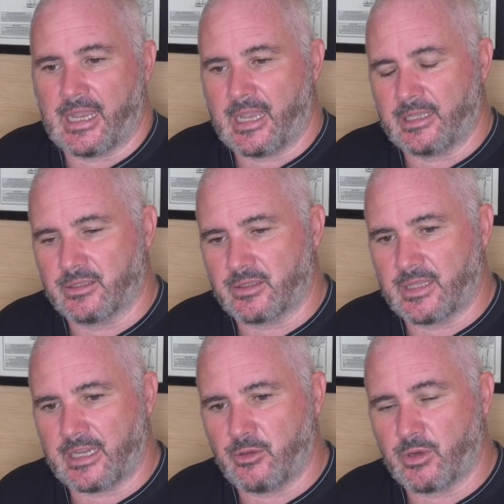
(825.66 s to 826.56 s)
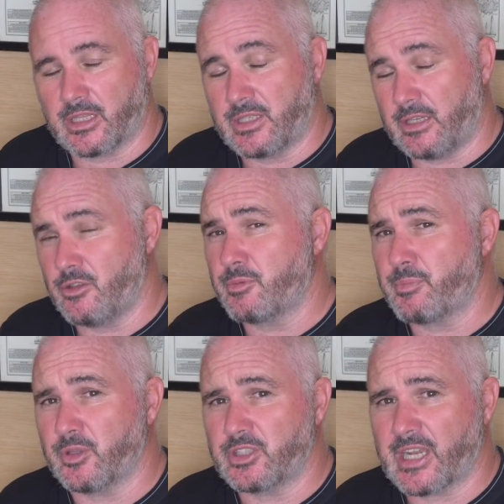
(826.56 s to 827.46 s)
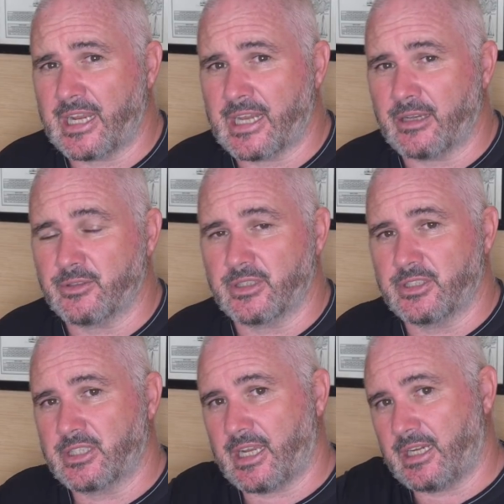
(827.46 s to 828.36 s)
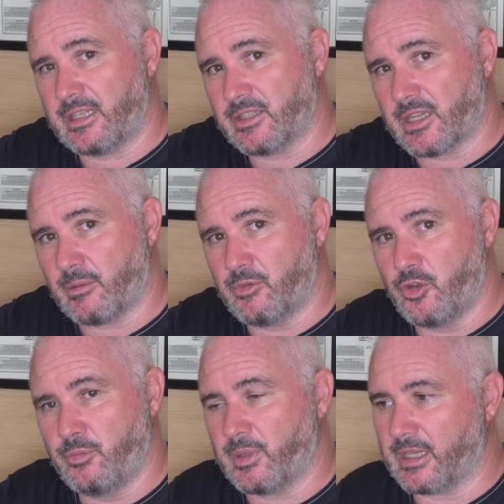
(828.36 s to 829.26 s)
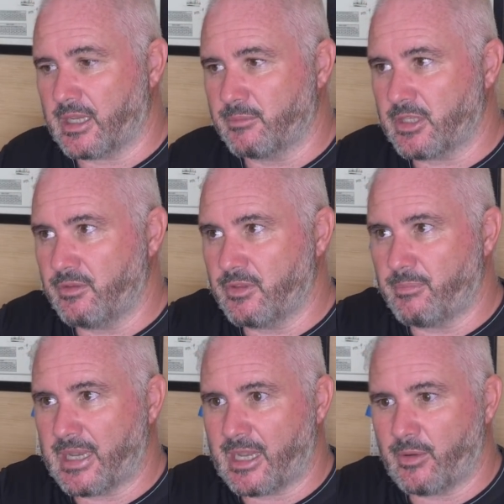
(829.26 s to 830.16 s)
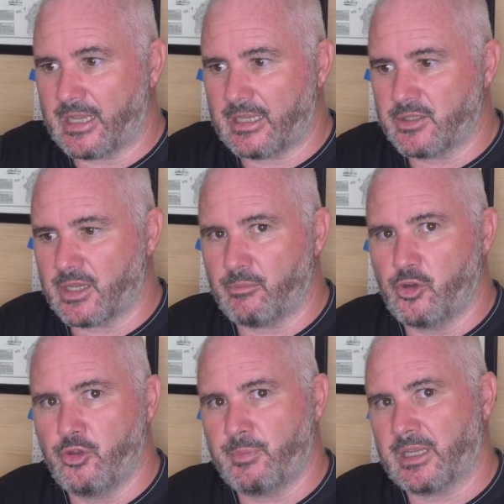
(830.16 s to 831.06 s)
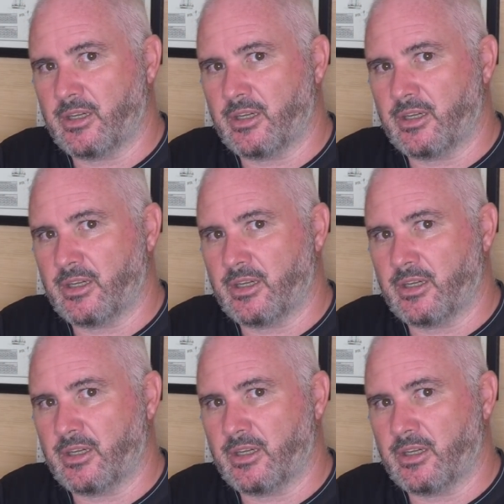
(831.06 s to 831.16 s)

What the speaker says: and then you would continue to put chain out. So the chain ends up looping, it comes over the bow and it ends up looping